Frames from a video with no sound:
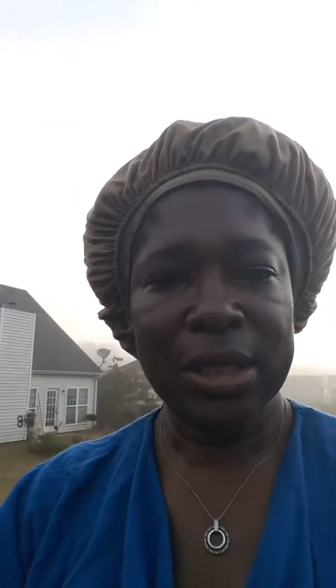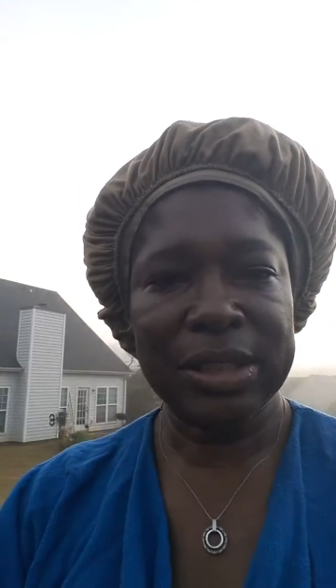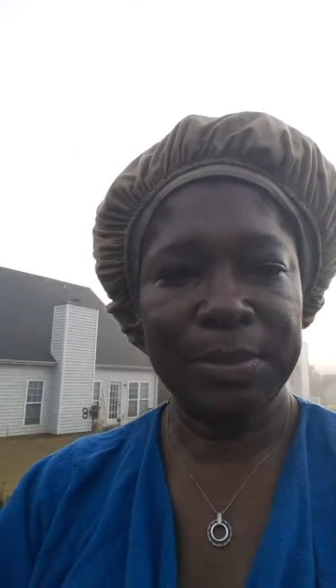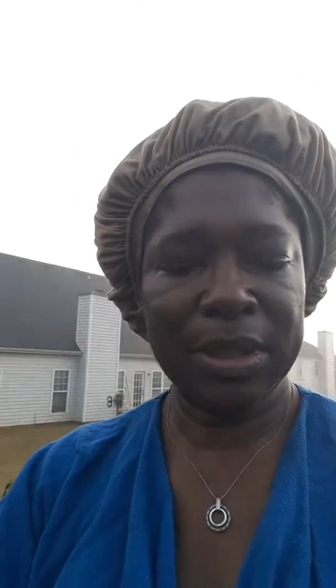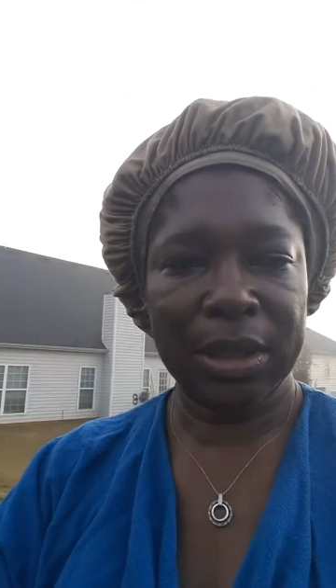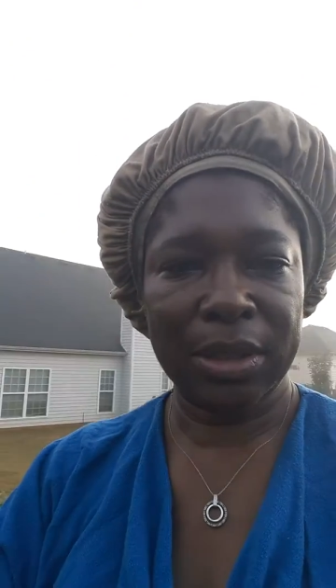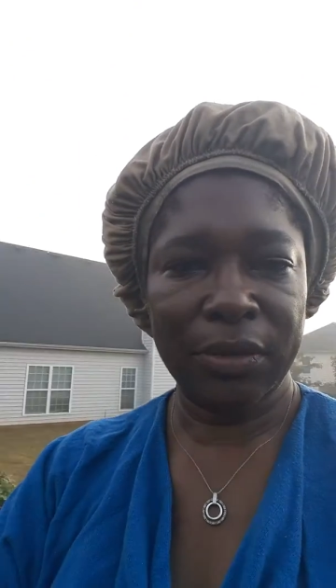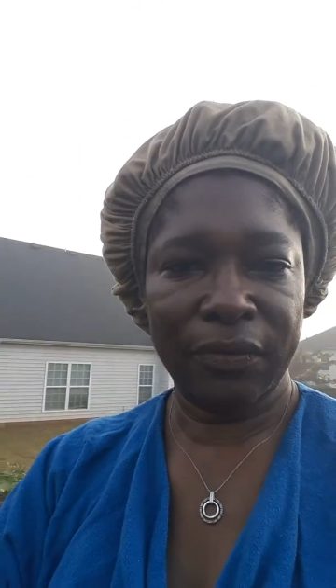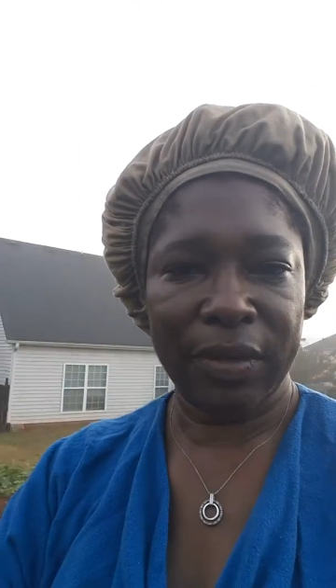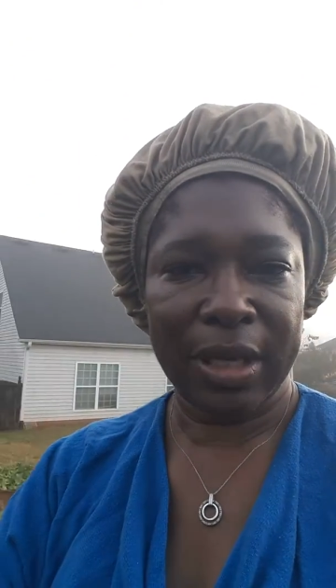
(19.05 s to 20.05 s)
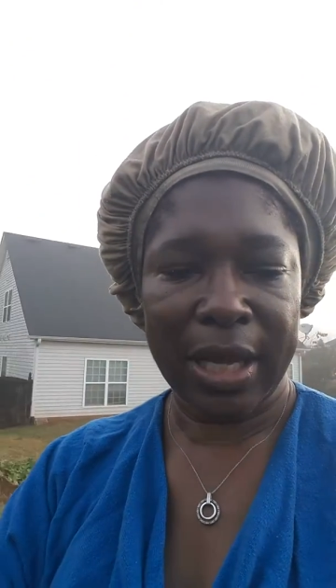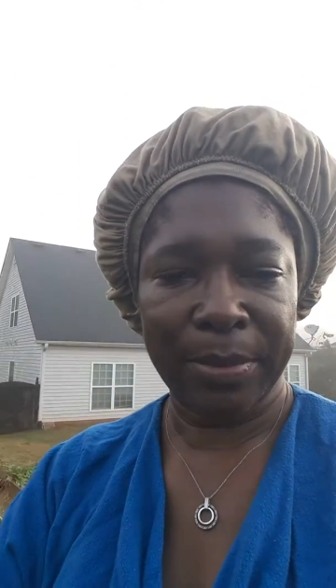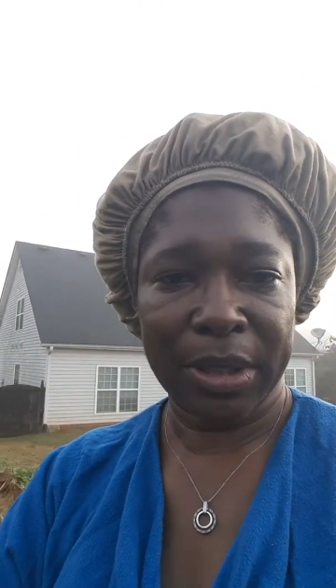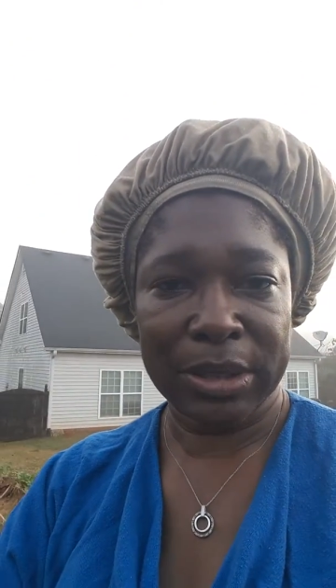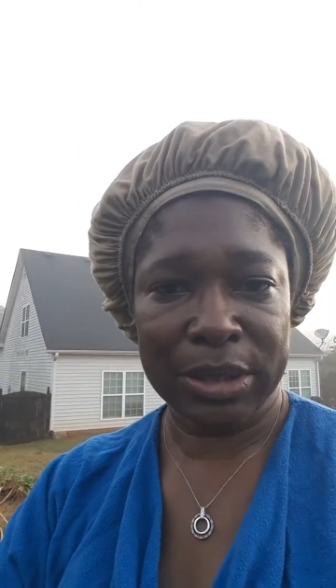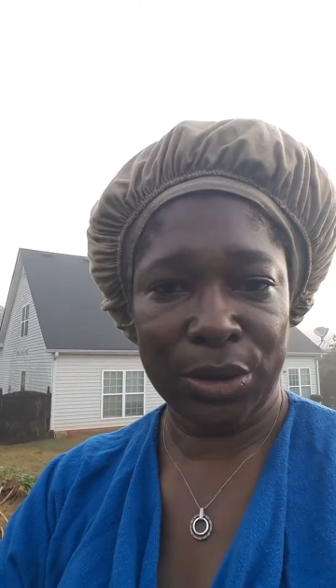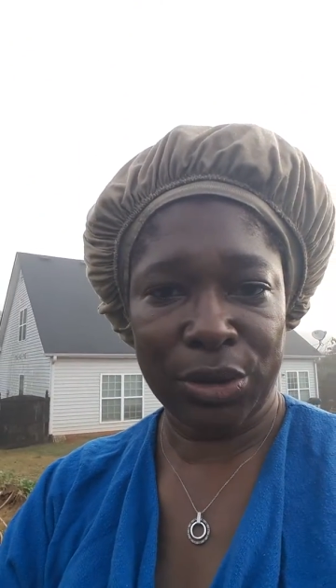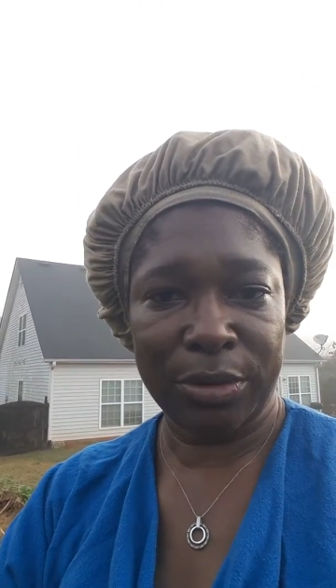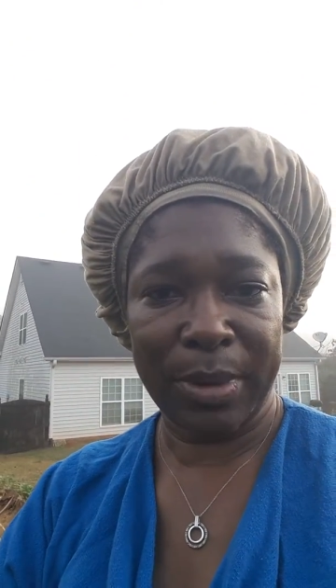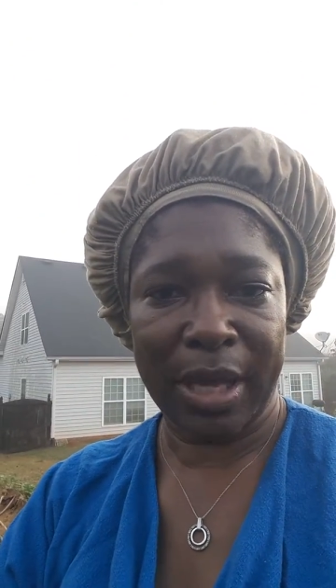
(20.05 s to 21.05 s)
some of the loofah that I'm
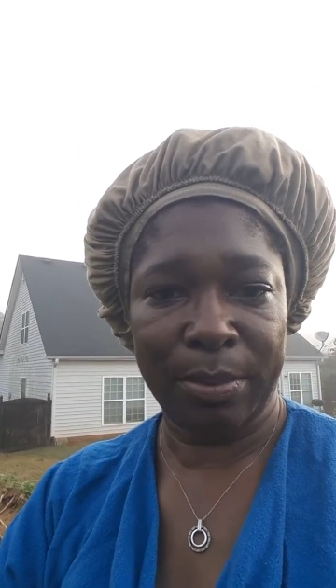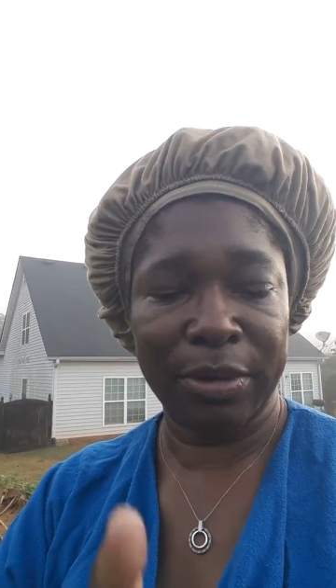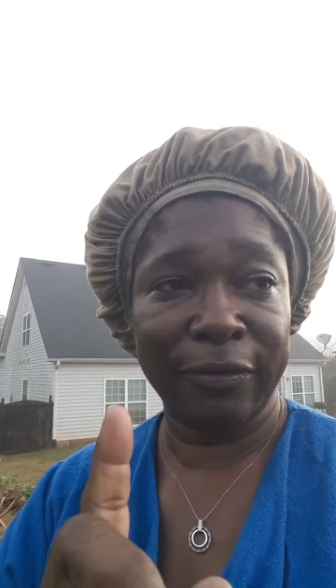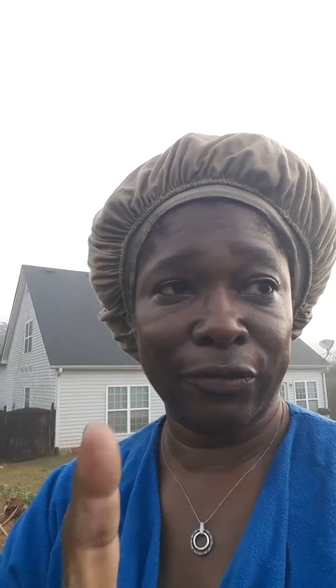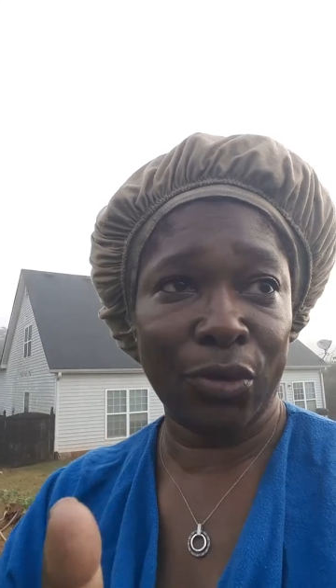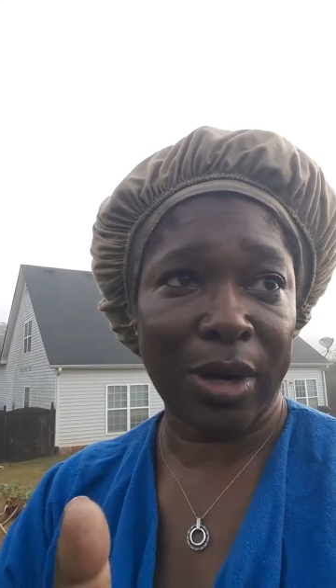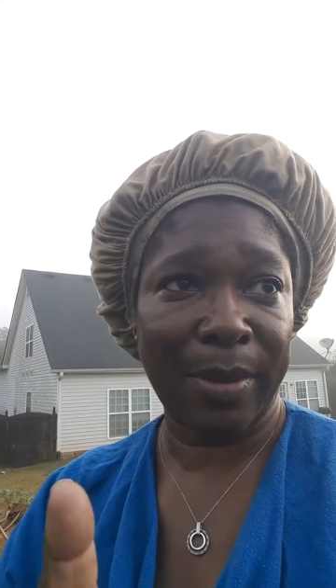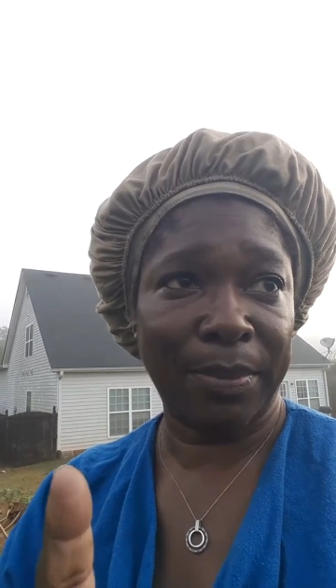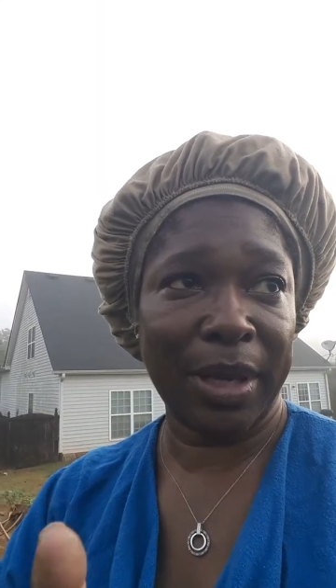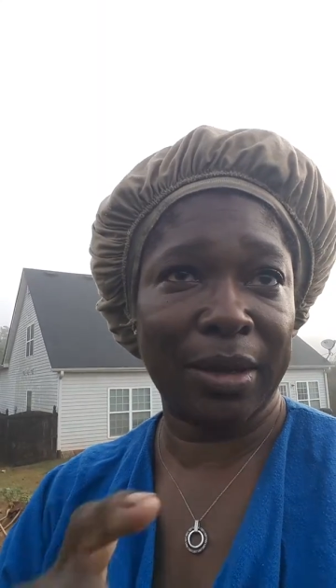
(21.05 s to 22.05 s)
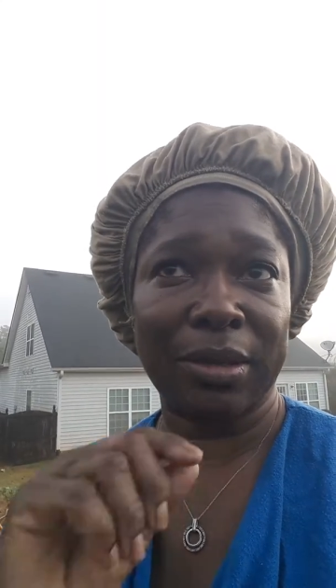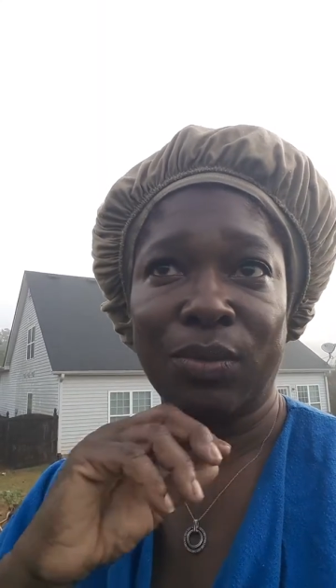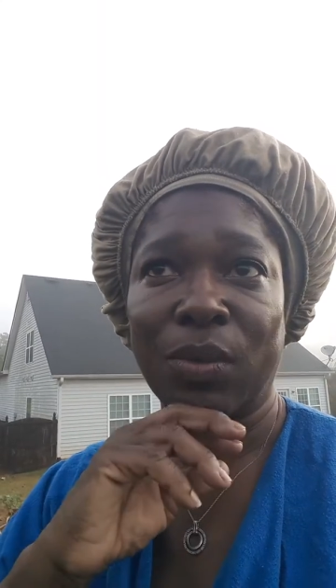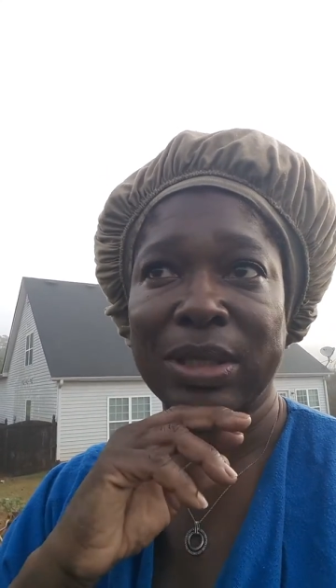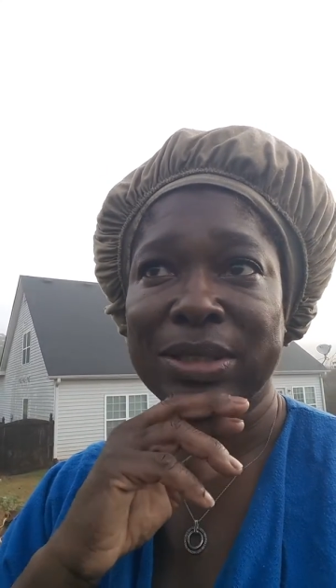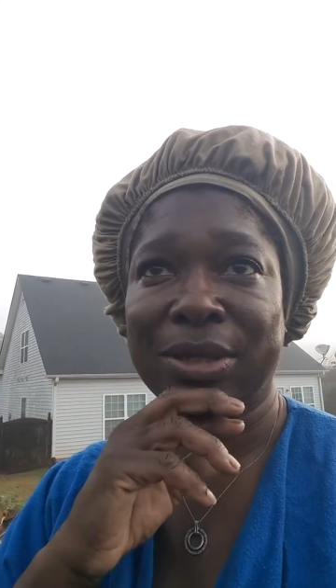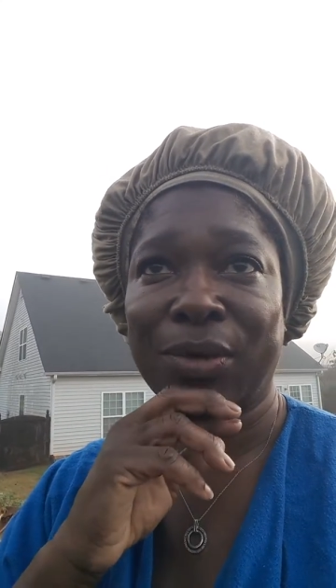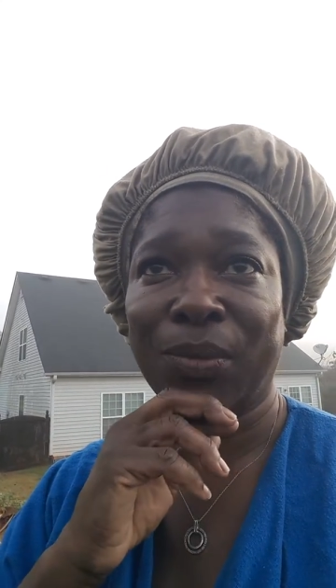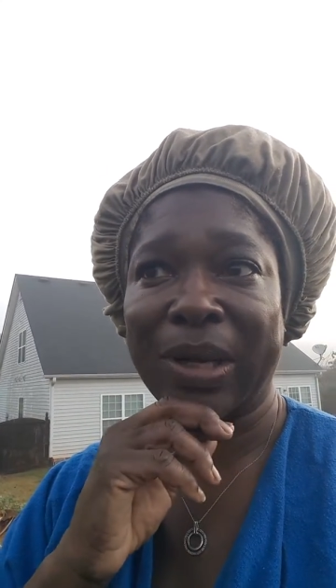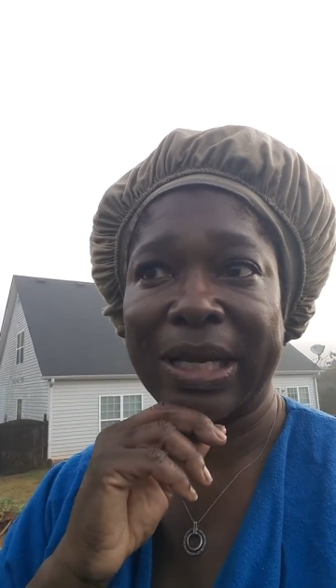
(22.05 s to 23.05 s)
concerned about before I pick the ones that
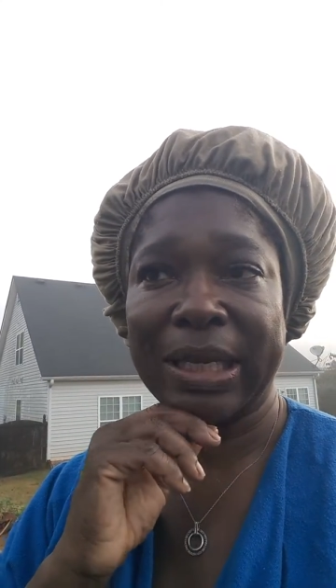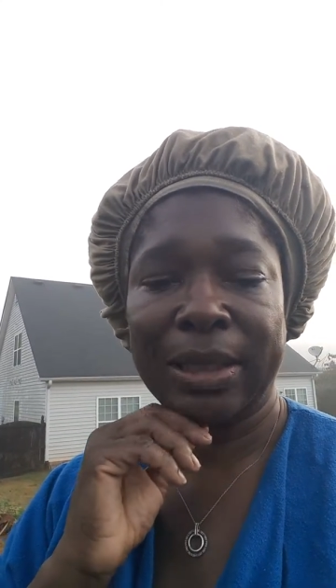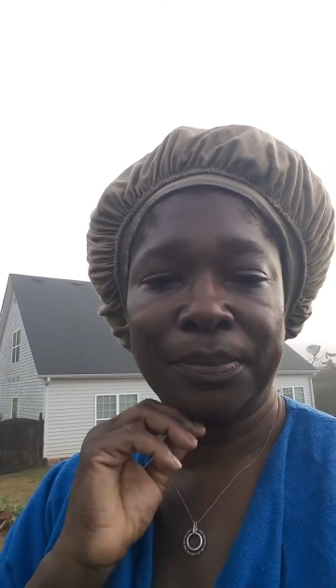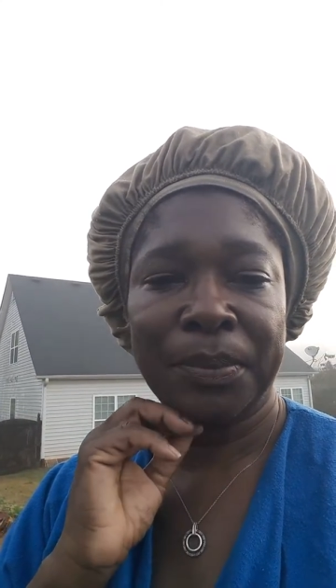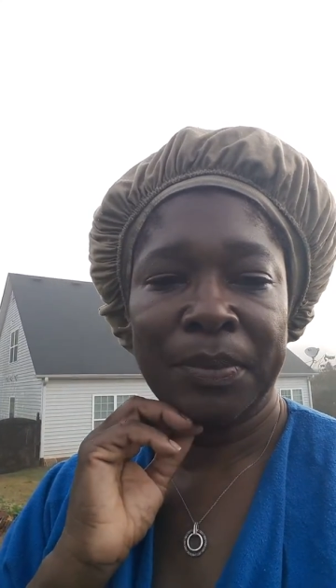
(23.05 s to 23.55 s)
are ready.